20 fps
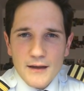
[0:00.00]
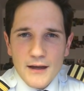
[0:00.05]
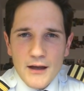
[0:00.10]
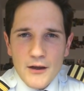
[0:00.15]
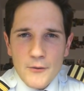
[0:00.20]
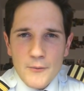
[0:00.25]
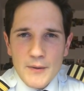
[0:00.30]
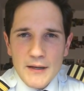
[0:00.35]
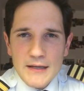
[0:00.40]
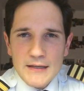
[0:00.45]

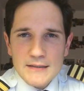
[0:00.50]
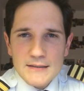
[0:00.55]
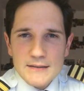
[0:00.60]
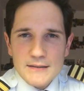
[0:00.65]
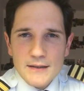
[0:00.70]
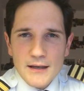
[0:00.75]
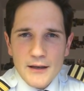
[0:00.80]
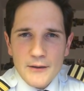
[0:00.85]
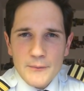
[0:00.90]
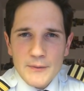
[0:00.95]

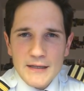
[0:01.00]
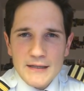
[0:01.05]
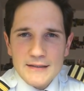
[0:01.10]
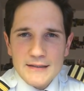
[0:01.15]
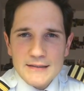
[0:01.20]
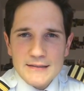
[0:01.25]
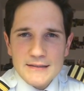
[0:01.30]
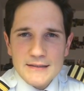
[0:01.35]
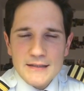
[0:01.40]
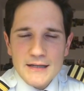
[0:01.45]
many
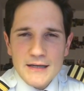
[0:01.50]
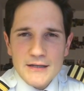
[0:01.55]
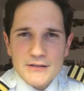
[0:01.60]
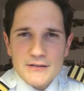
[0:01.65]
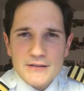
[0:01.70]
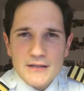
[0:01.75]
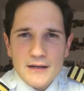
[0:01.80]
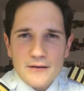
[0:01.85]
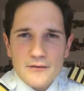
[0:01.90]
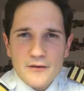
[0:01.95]

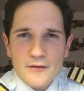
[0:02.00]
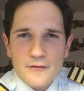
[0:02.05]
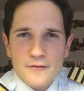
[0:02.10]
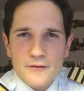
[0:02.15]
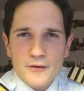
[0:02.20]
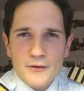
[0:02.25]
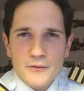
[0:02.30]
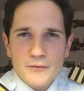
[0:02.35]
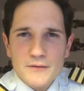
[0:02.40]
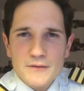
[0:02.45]
destinations have I
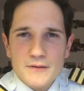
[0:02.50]
flown